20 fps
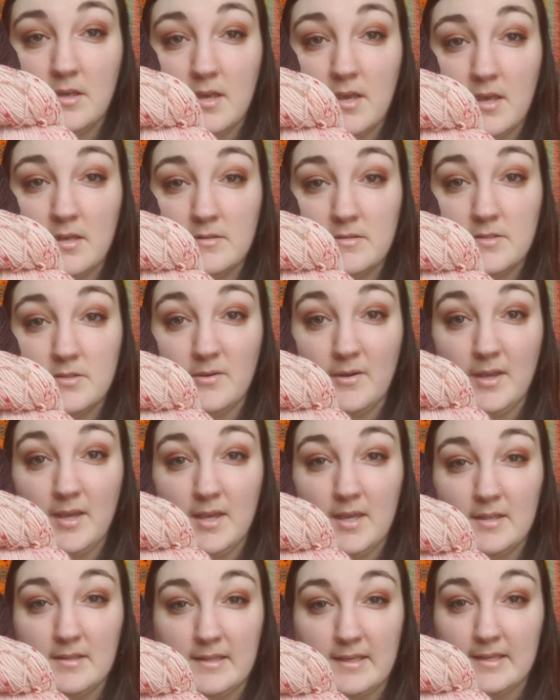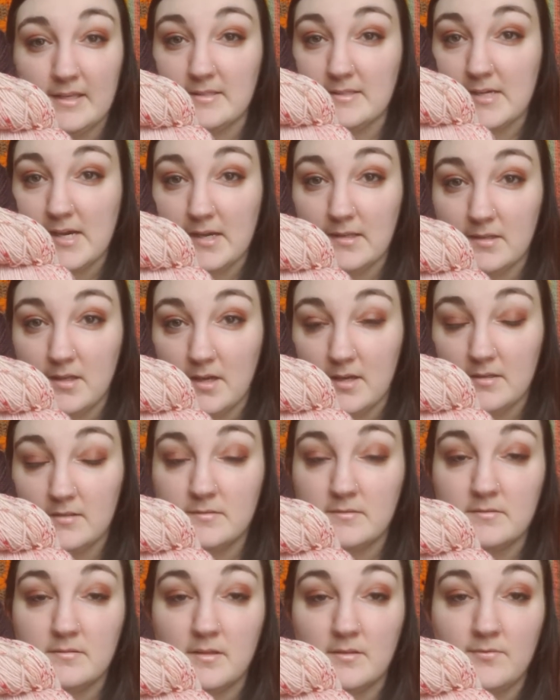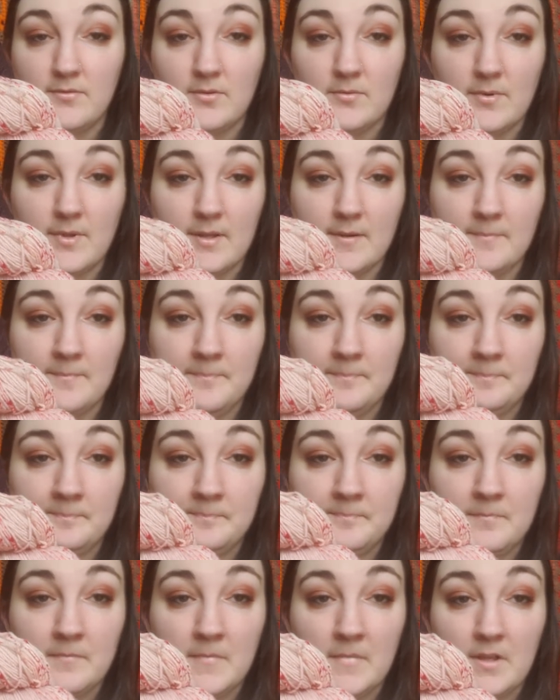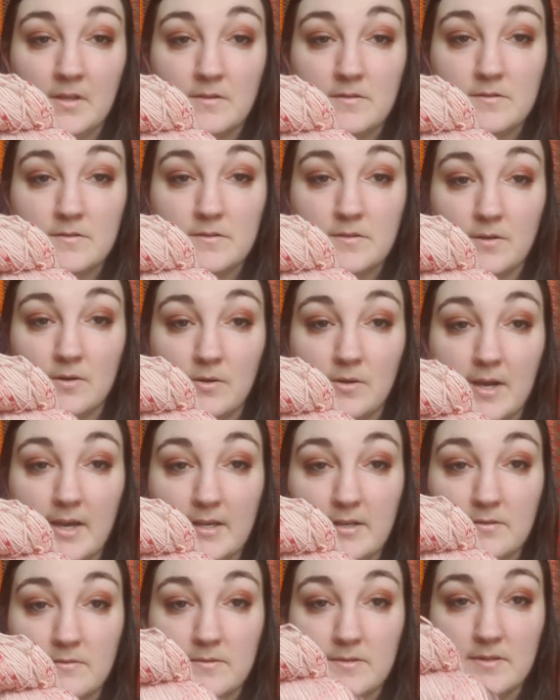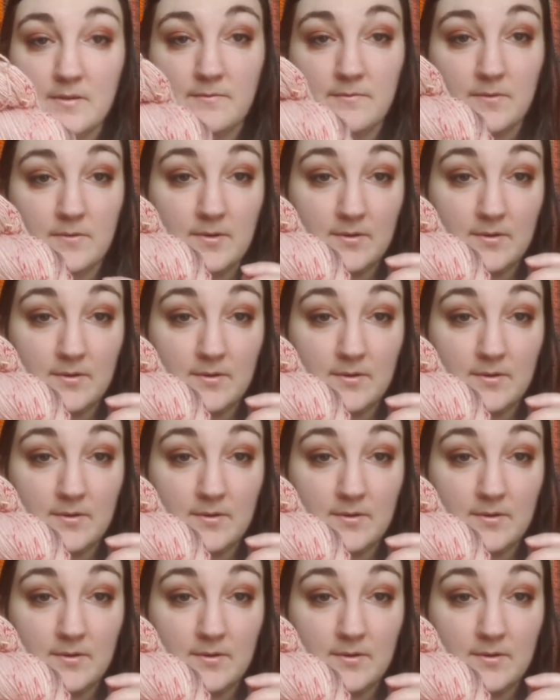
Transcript: and doing it in like a dye lot, if you will. So I used a few